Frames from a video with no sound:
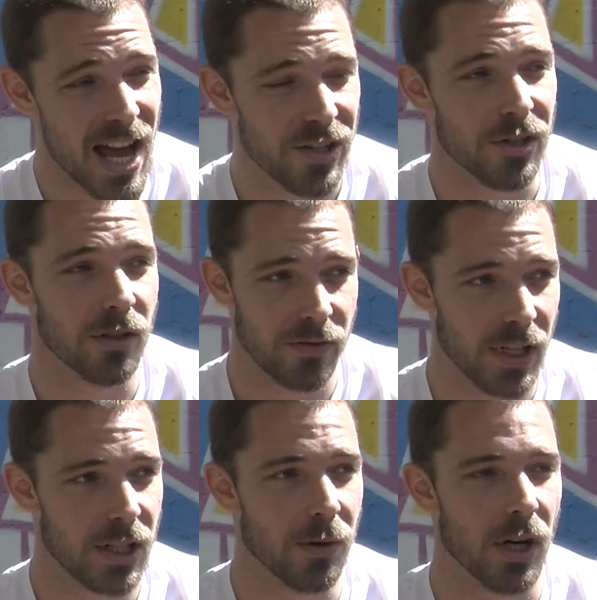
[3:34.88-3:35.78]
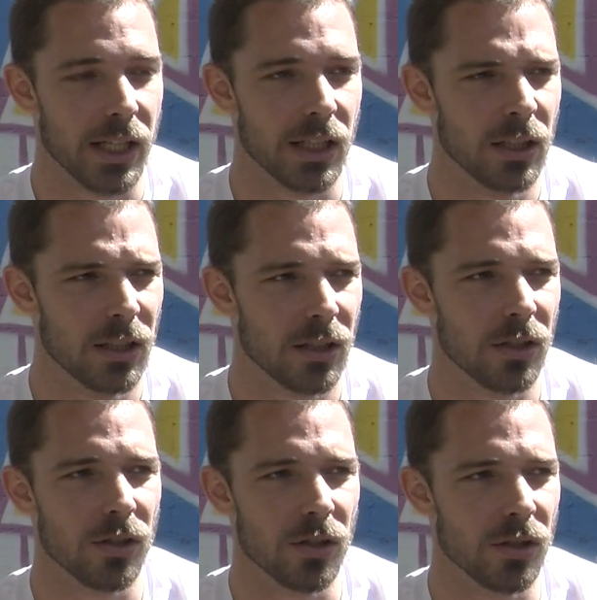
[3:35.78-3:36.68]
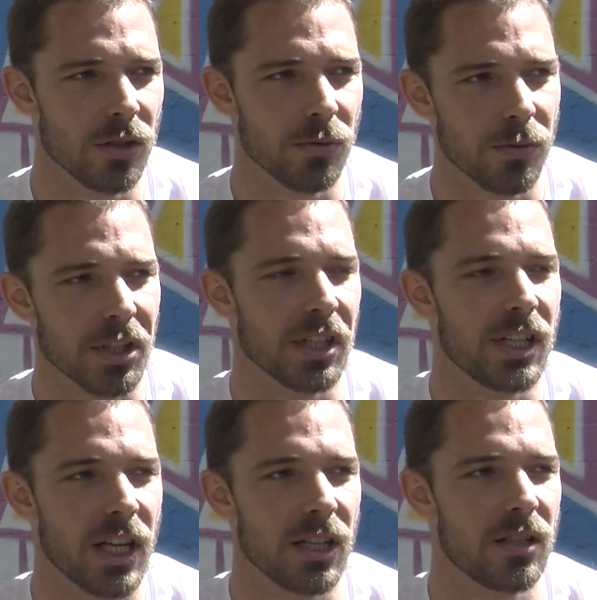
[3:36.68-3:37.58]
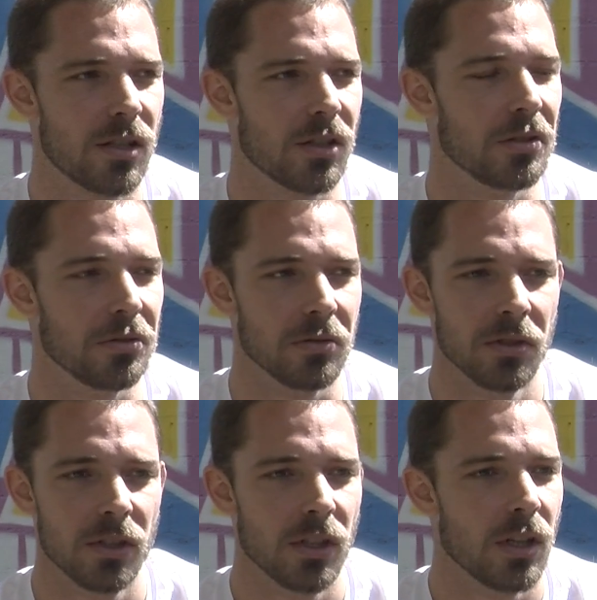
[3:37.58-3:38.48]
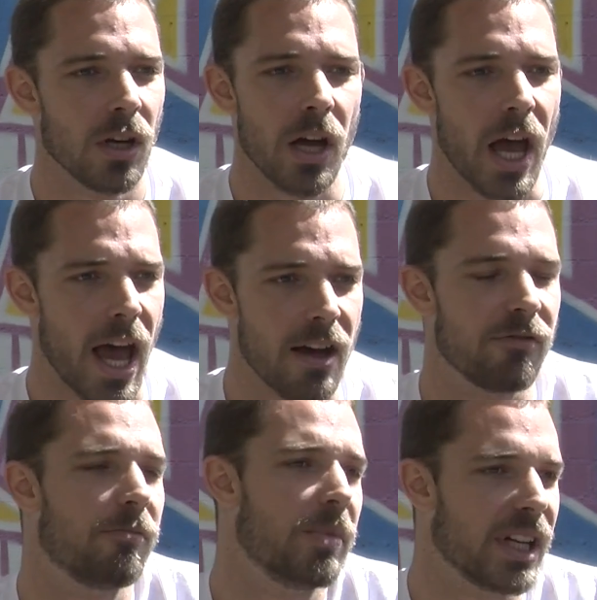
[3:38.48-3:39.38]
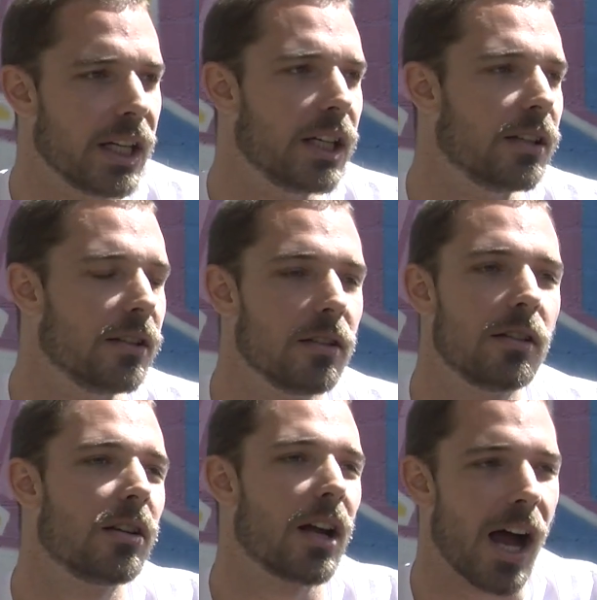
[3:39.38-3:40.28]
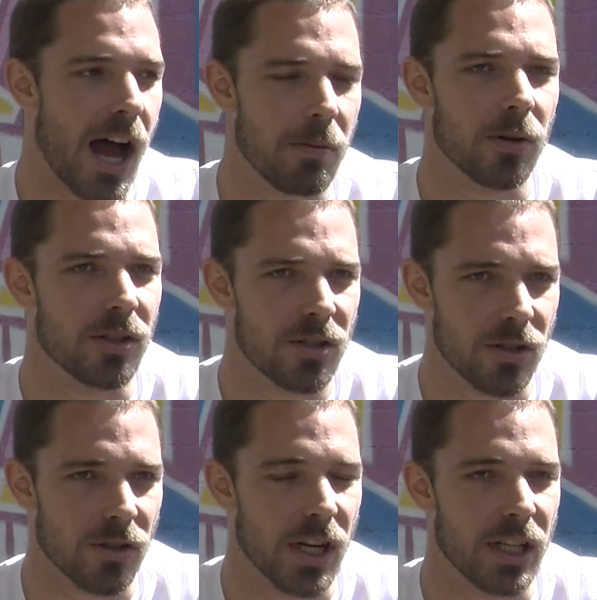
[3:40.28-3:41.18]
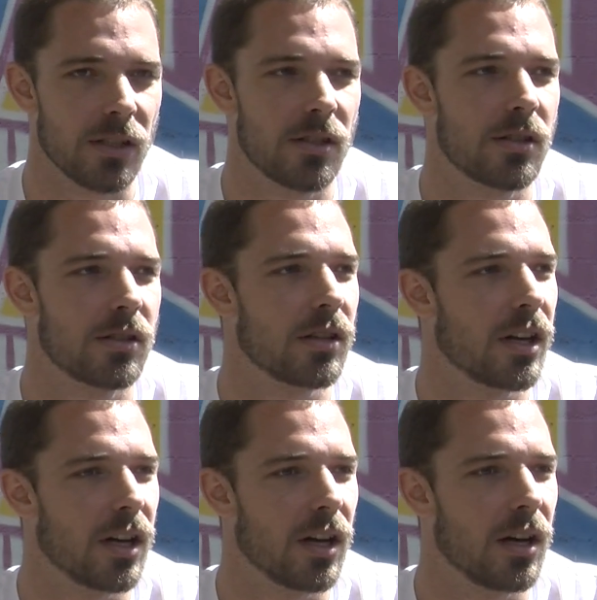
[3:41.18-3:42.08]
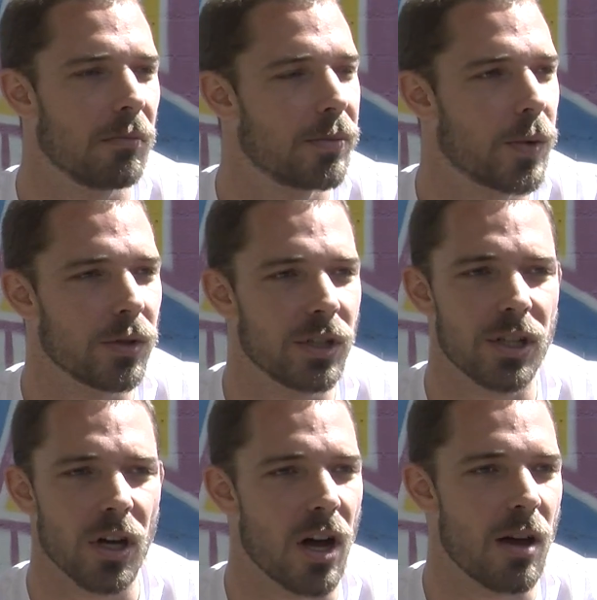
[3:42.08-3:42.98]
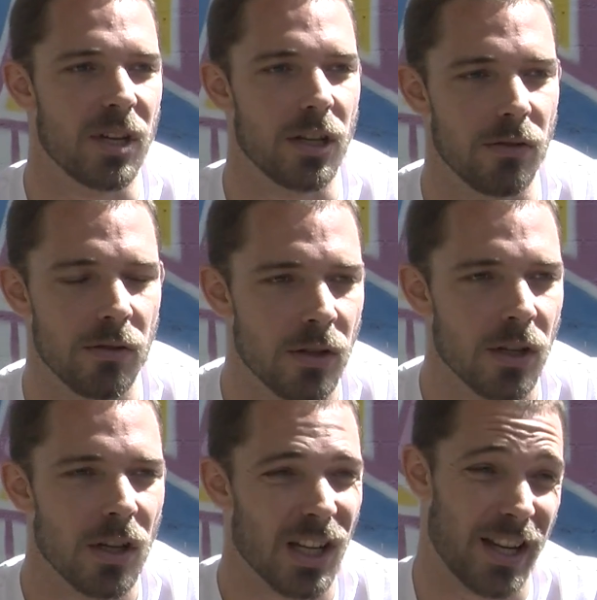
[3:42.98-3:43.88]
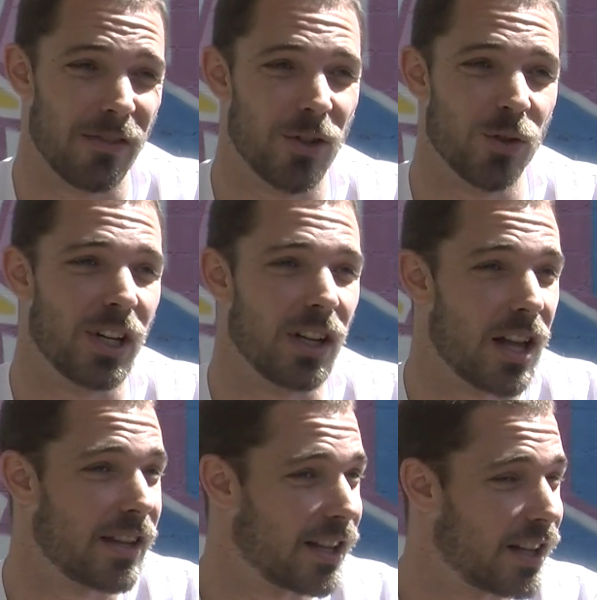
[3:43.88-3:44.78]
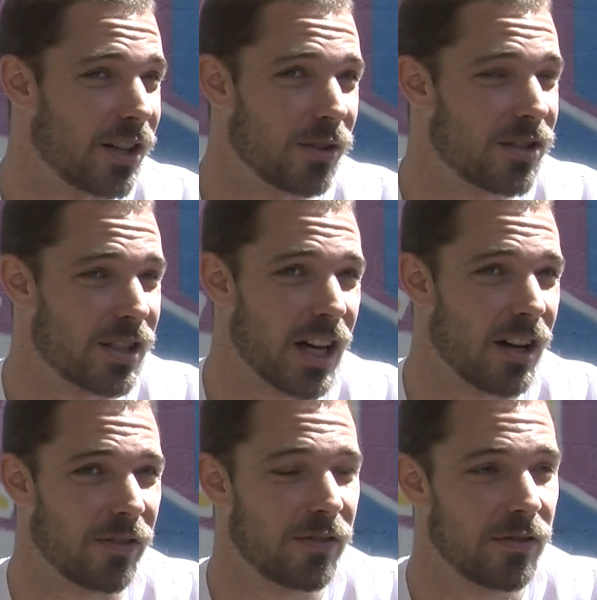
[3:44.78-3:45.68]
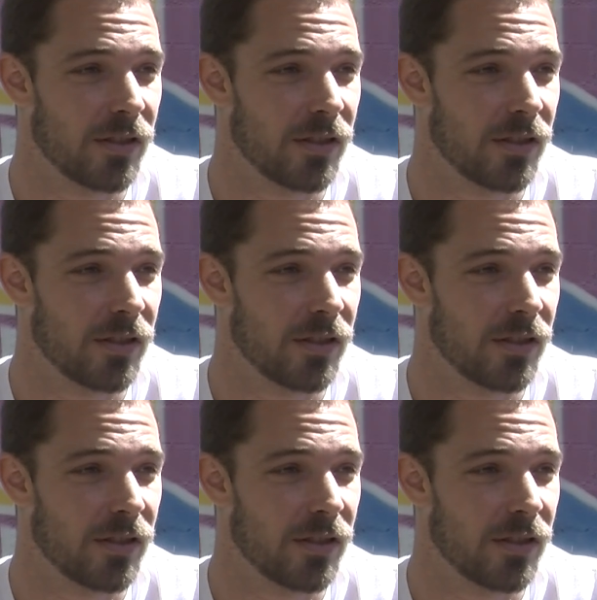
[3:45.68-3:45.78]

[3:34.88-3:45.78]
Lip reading: as a graffiti writer, you really need to have been up on the streets, put your time in, kind of doing like the illegal stuff,